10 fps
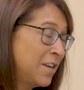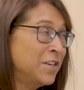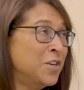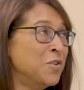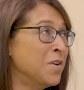
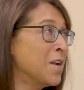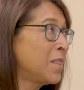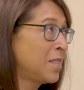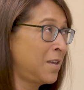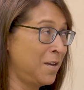Knew
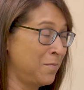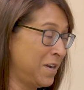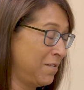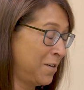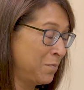nothing
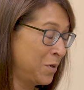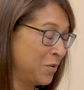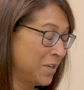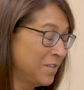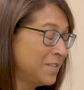about
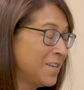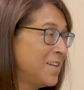computers.